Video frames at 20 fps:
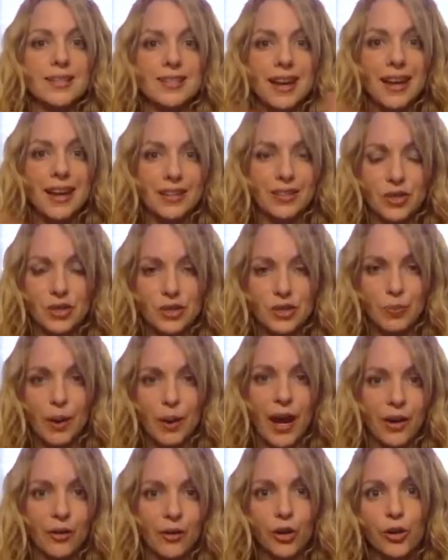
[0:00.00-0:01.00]
next
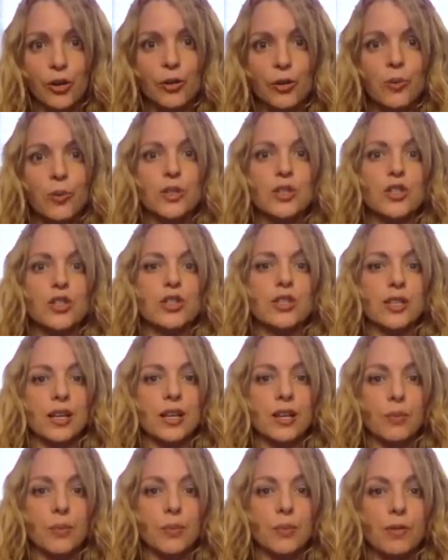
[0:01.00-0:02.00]
spiral, which is going
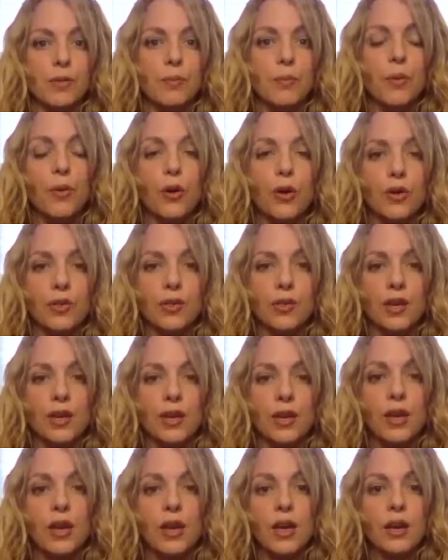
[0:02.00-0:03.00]
to be more the